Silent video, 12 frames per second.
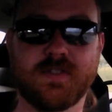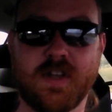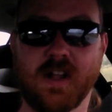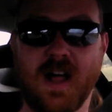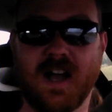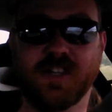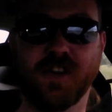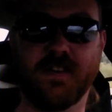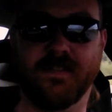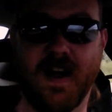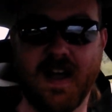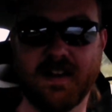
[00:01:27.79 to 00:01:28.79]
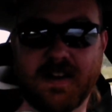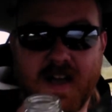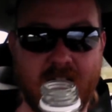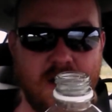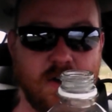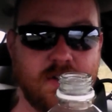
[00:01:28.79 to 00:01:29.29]
you'll actually find
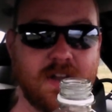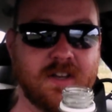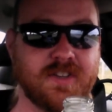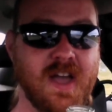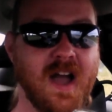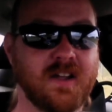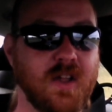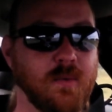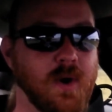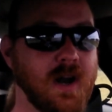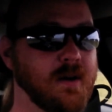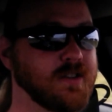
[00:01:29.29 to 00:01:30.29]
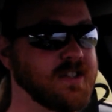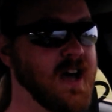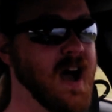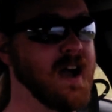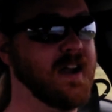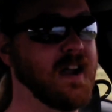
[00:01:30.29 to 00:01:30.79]
out exactly what I was
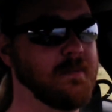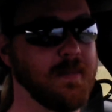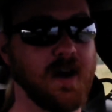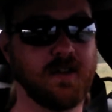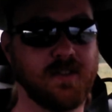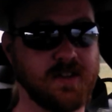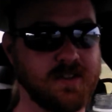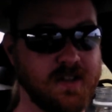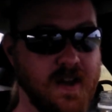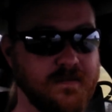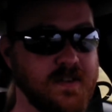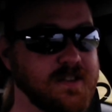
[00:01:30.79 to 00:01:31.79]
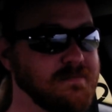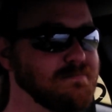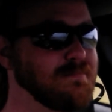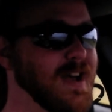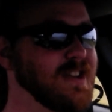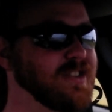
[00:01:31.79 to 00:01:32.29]
talking about. This stuff is
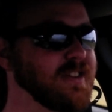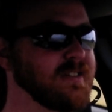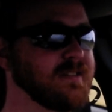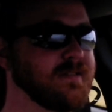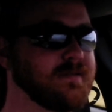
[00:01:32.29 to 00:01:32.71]
amazing.